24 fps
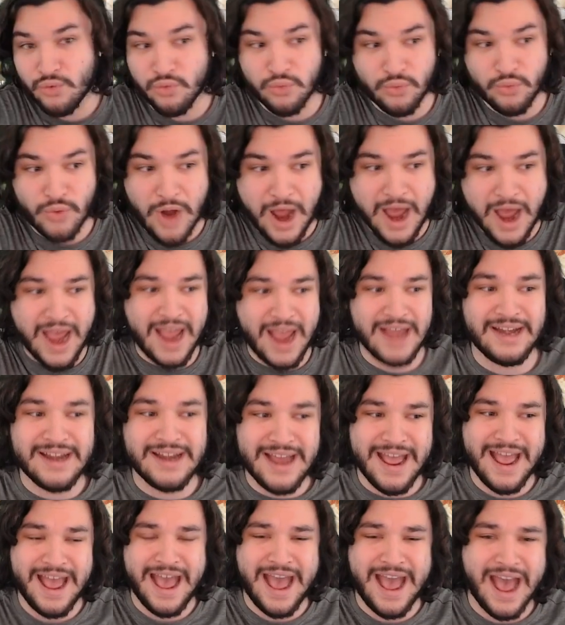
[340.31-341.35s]
grind
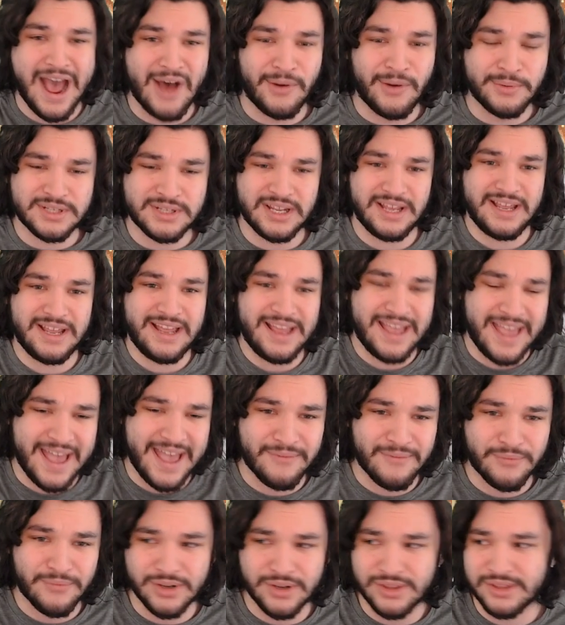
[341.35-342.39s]
out
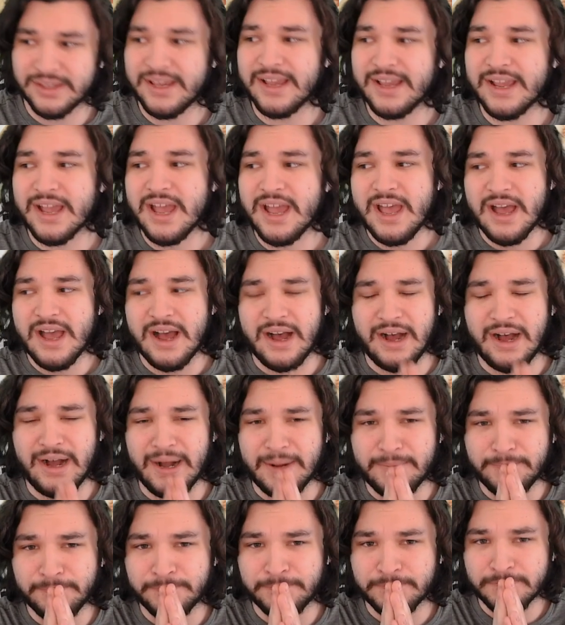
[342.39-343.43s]
everything
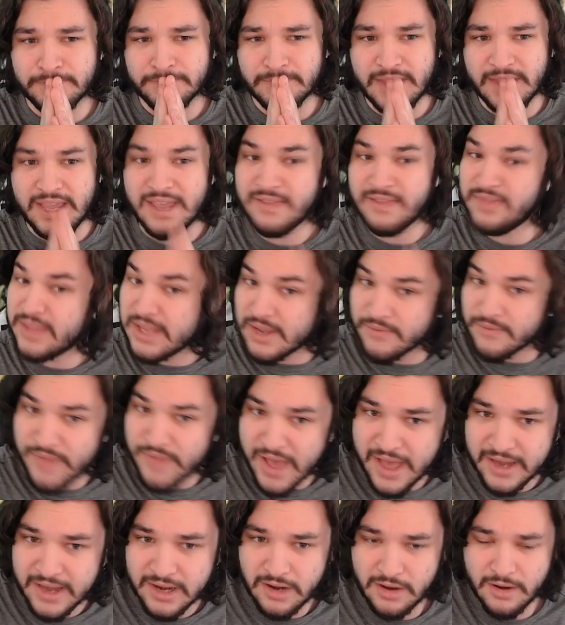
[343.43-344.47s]
um, in the
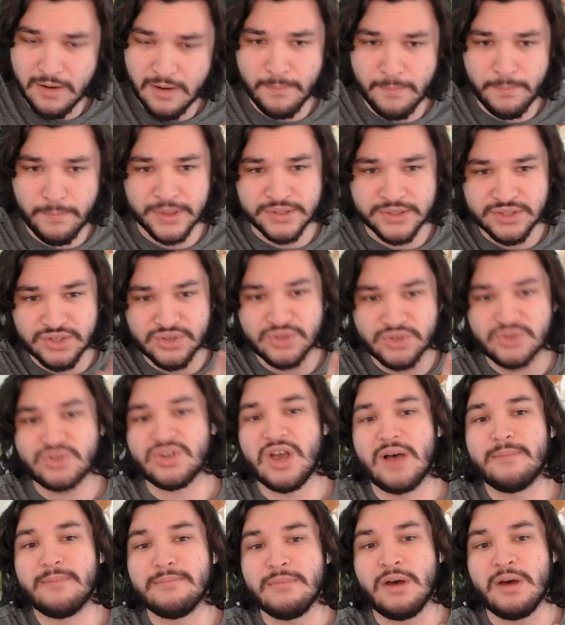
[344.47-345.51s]
event, but
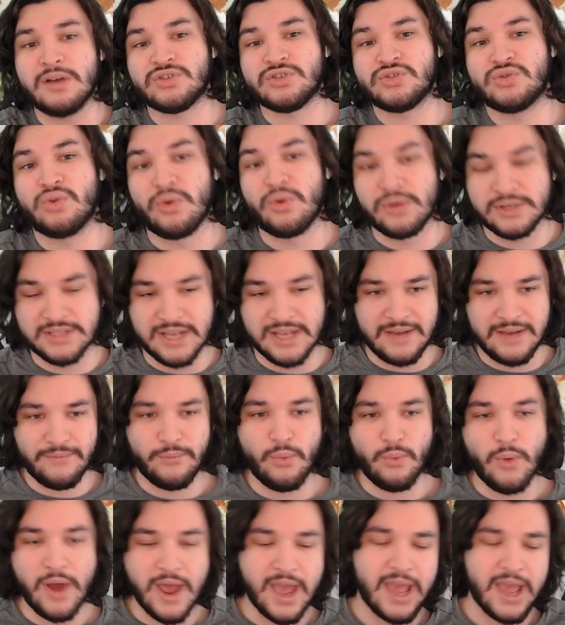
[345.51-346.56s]
some sort of
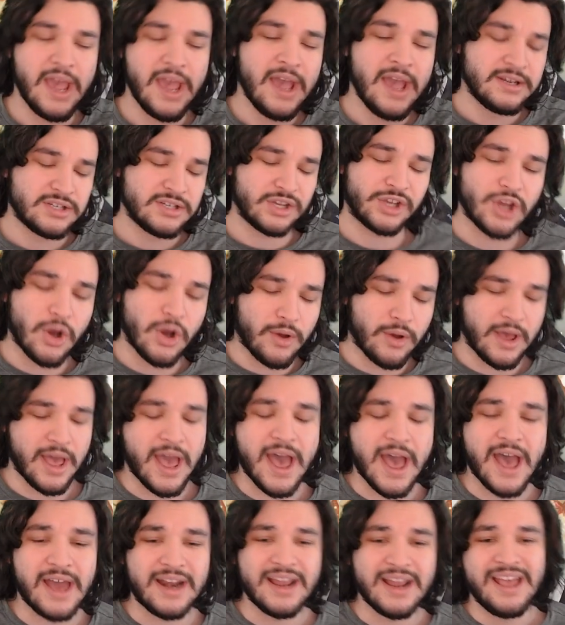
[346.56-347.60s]
way to go
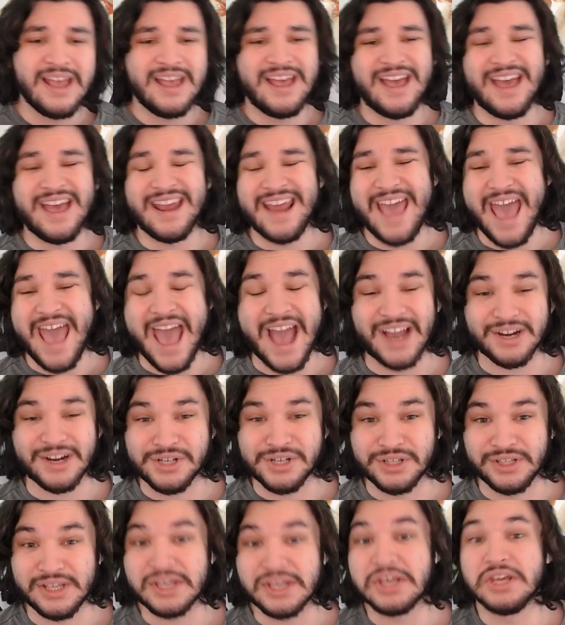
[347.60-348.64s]
ahead and
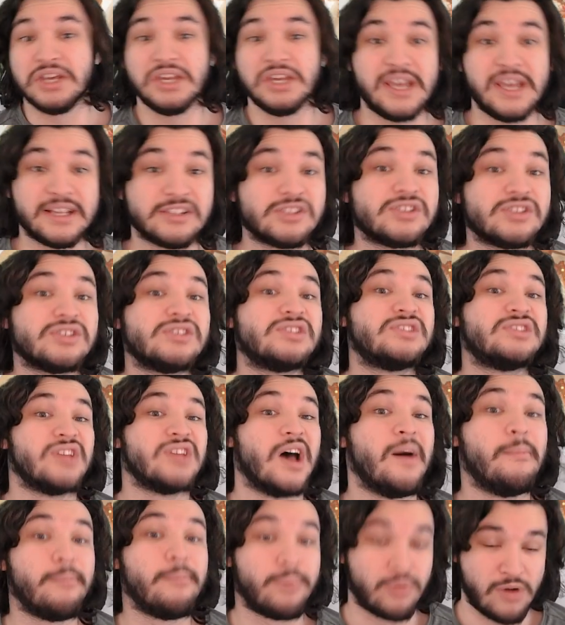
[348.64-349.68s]
actually get
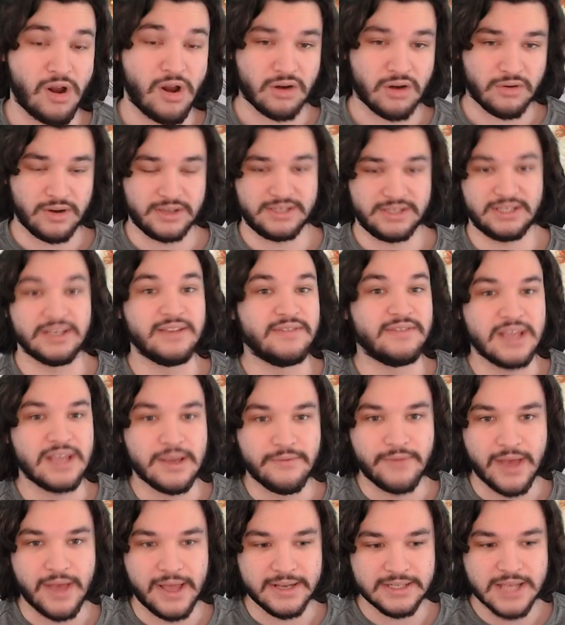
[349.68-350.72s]
some progress in the
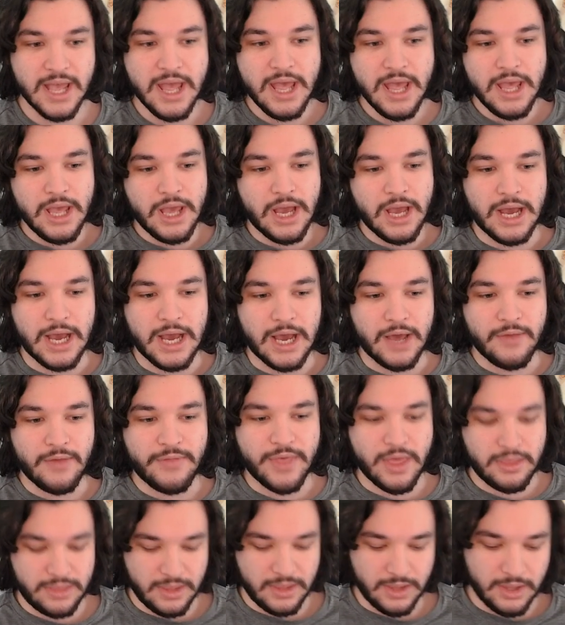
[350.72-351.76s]
event. Uh,
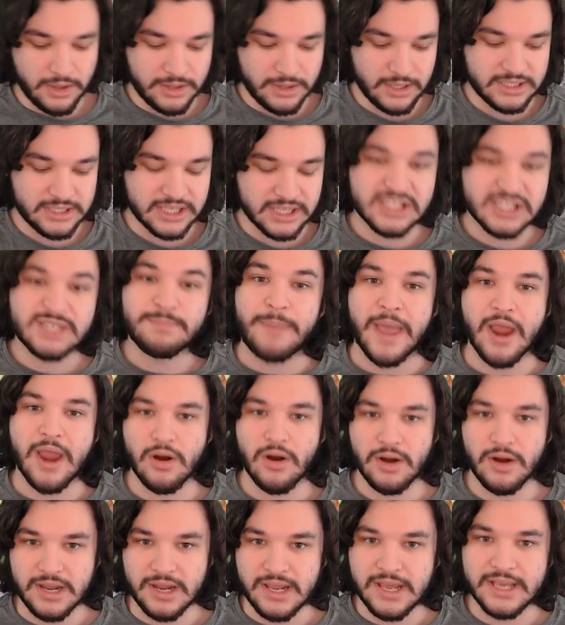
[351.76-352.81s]
the, the, the,
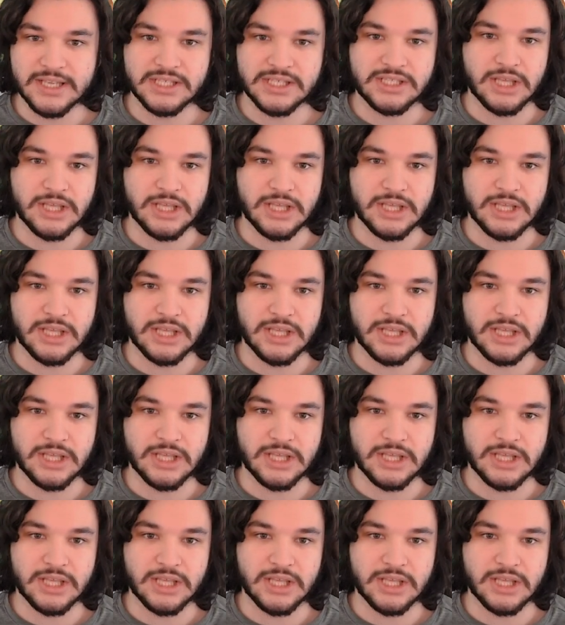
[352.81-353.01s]
disparity is